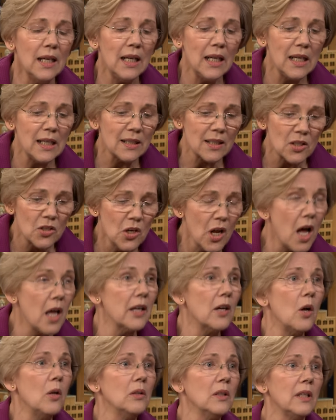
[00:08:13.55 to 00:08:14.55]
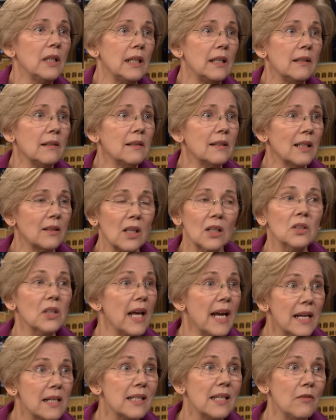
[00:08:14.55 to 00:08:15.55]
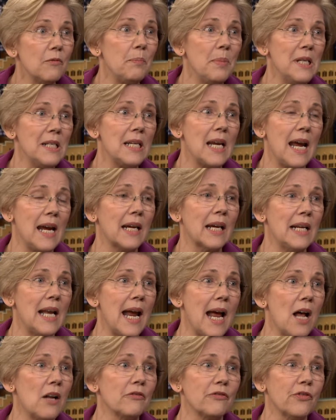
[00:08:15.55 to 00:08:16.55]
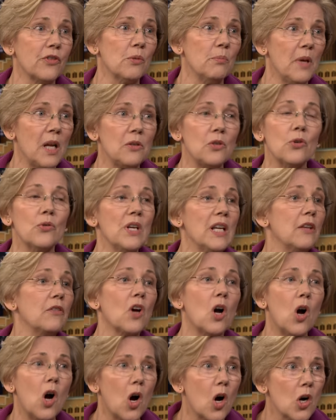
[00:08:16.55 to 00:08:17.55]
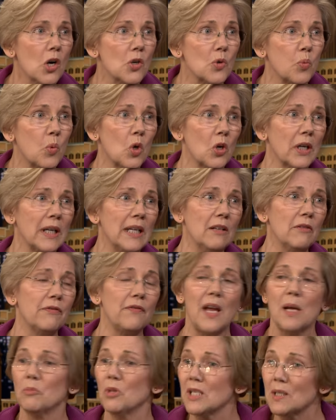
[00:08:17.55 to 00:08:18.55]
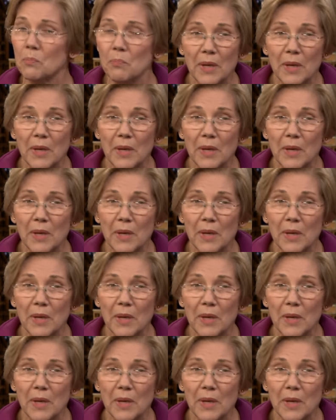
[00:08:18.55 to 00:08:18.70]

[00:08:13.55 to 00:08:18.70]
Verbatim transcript: It's not only that the legs have been taken out from underneath hardworking families,